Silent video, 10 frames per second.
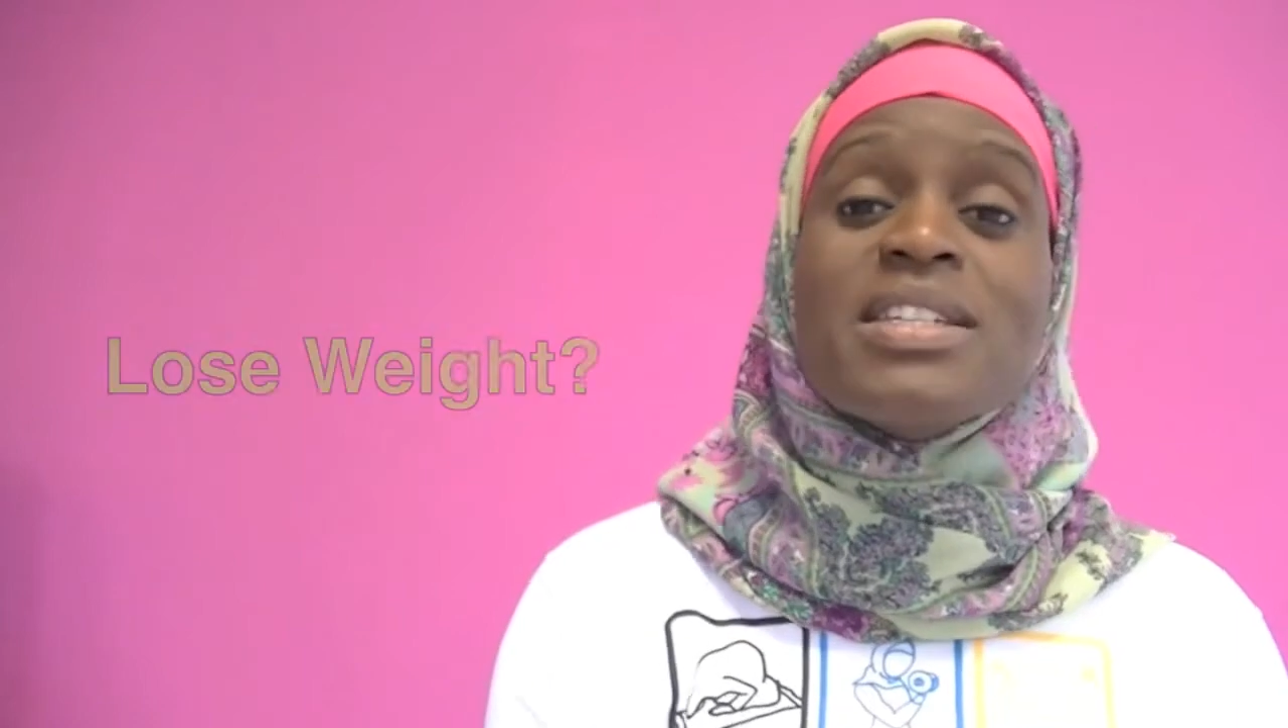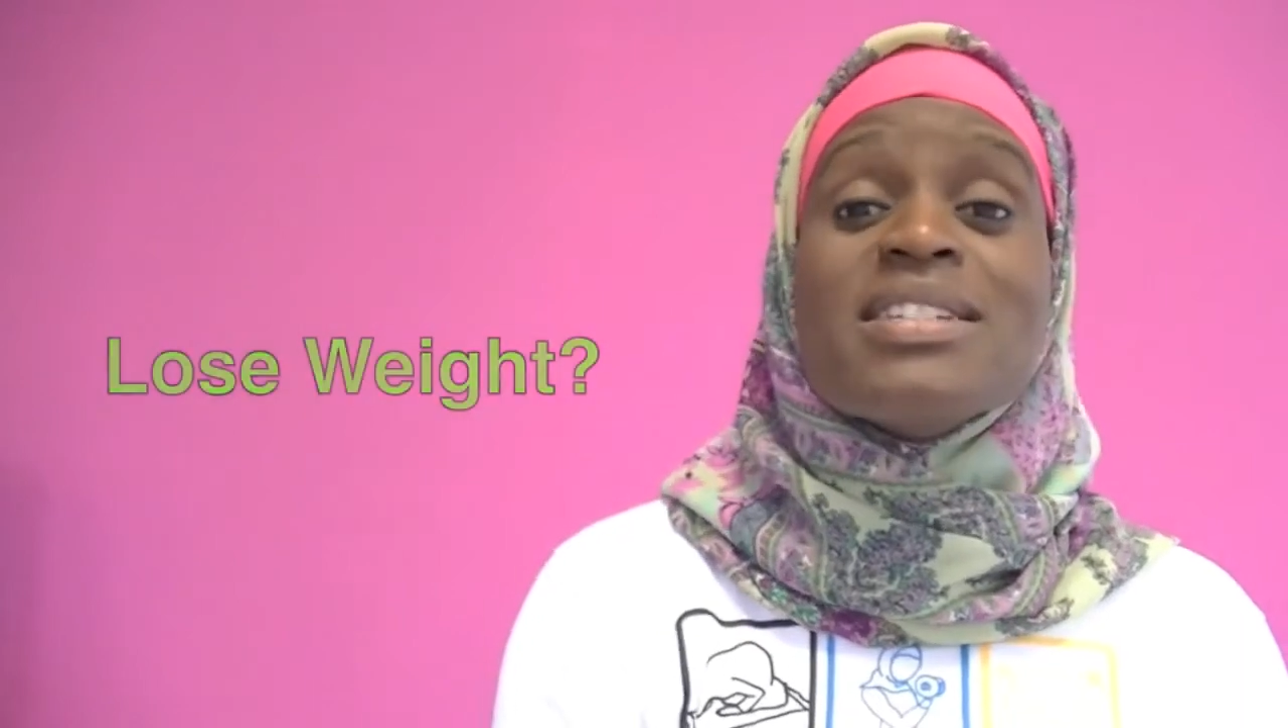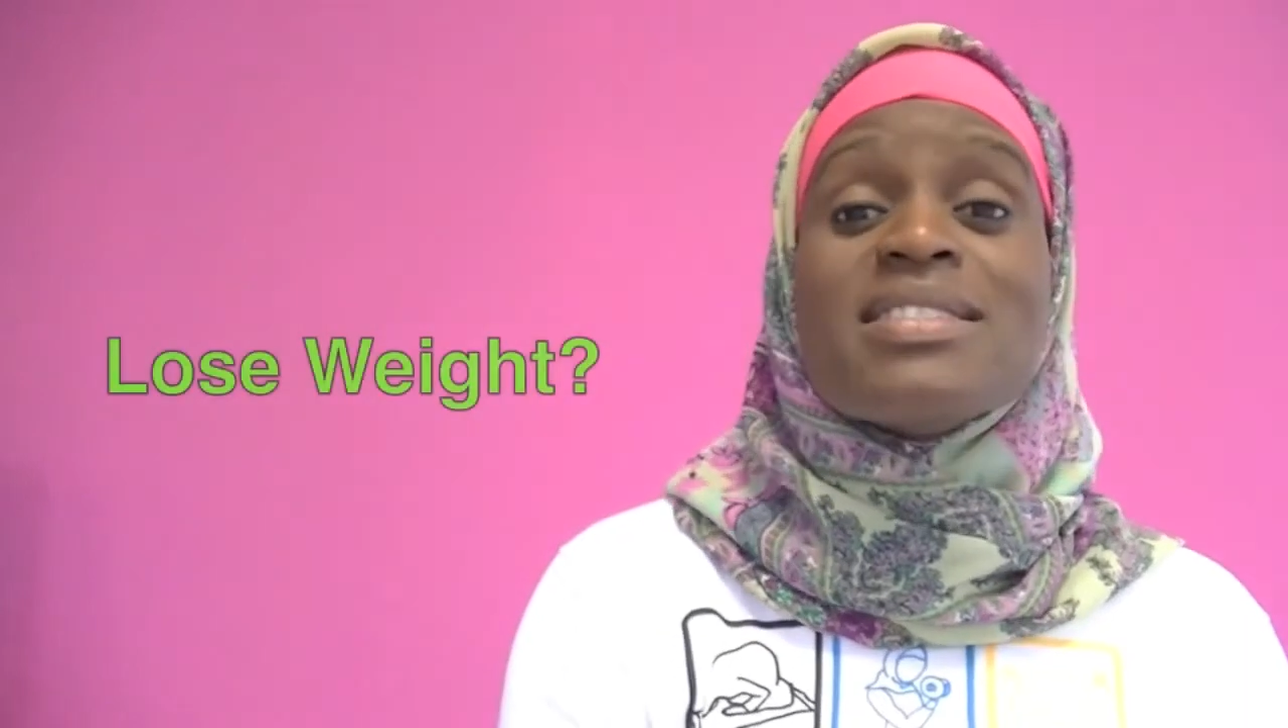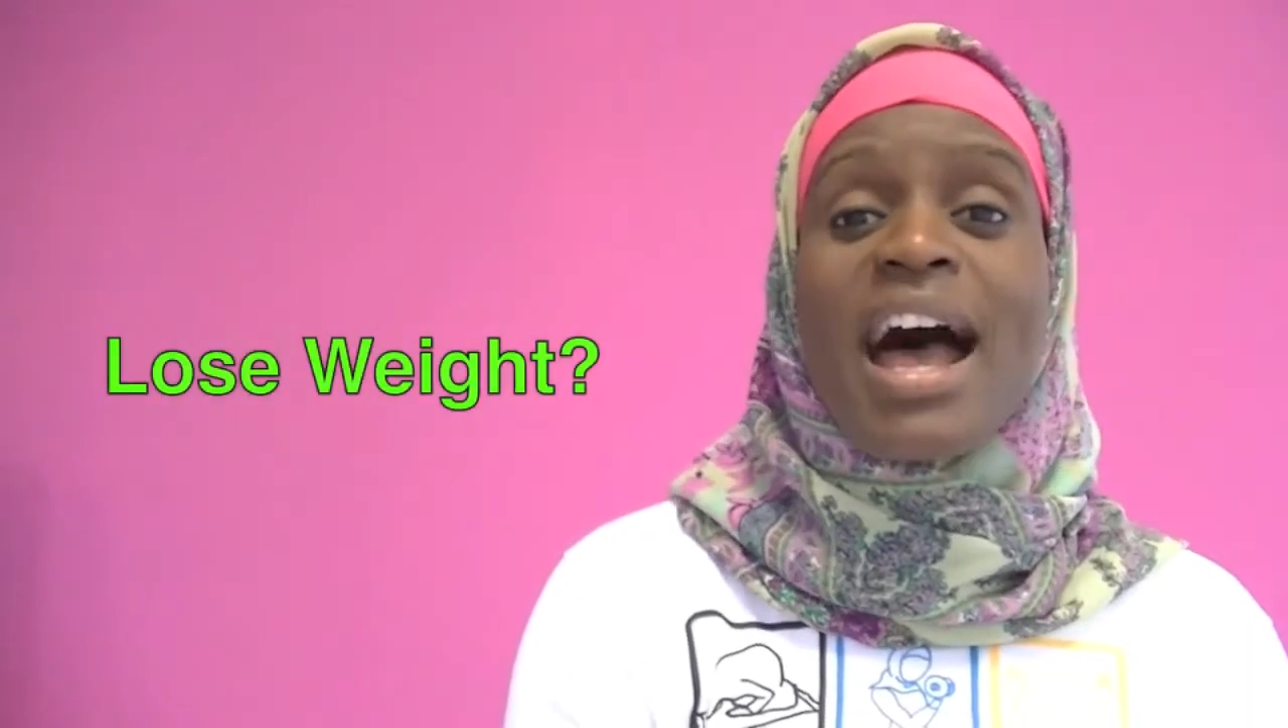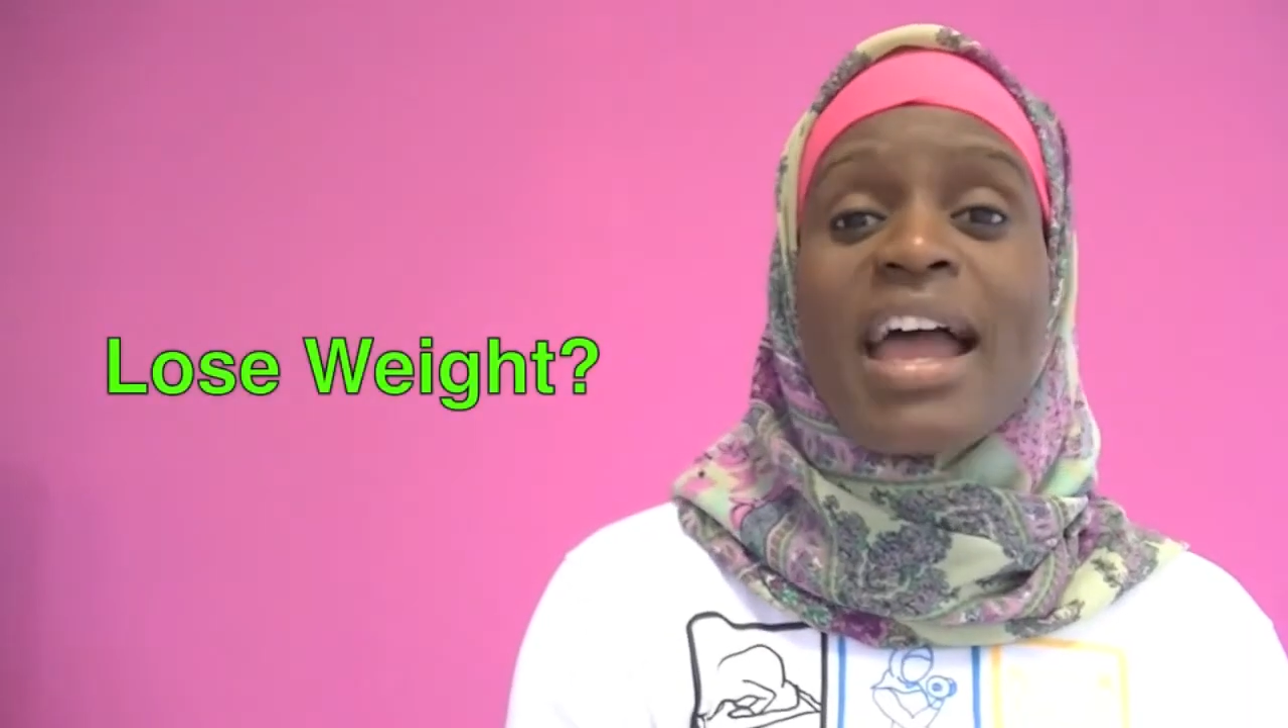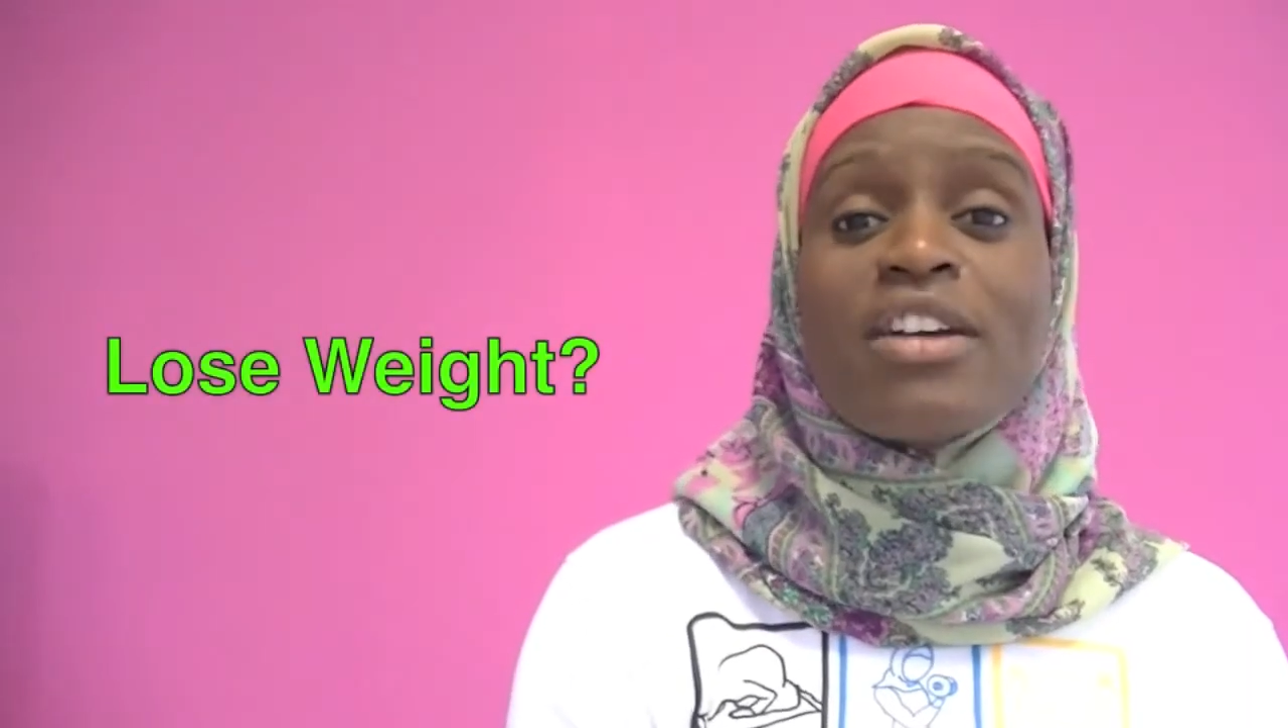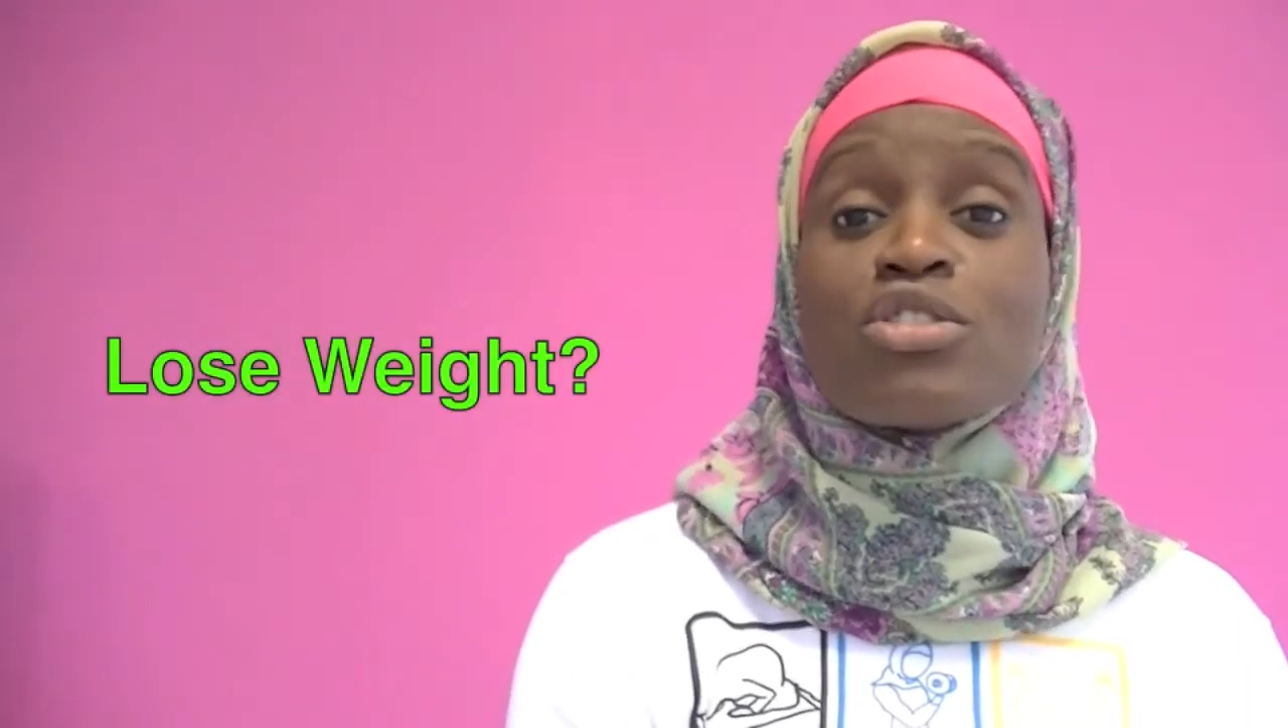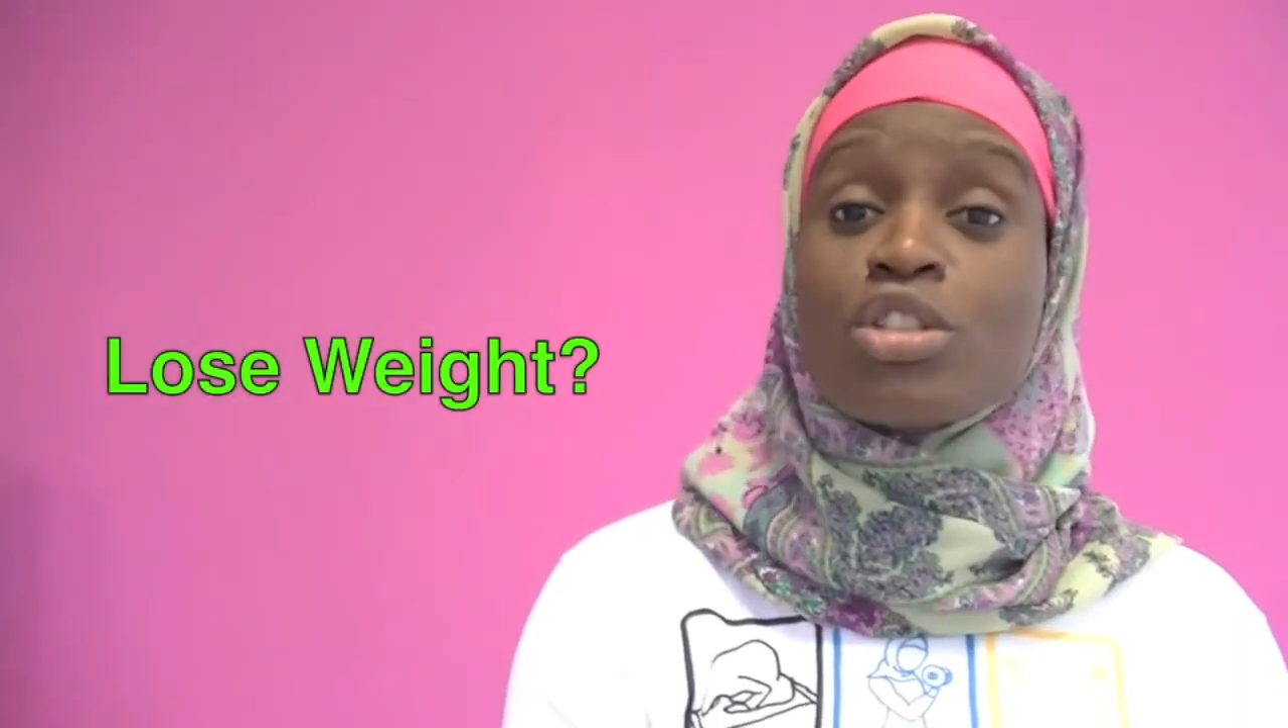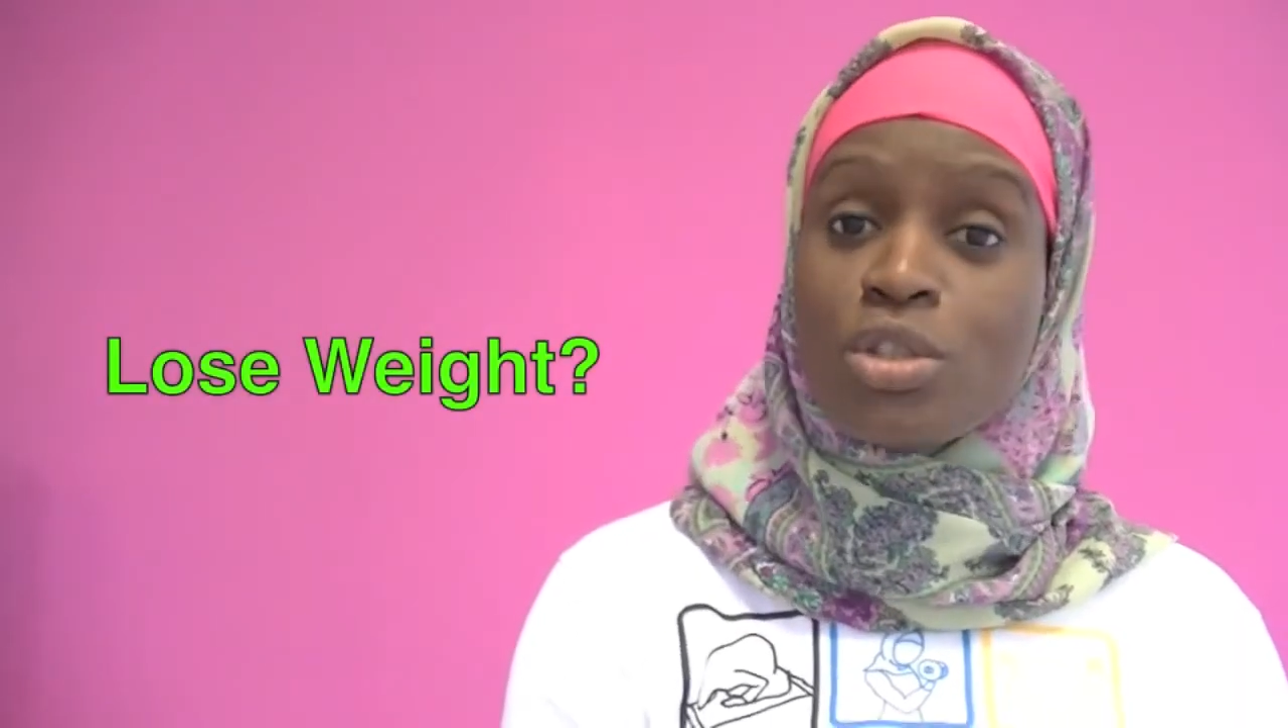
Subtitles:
desire to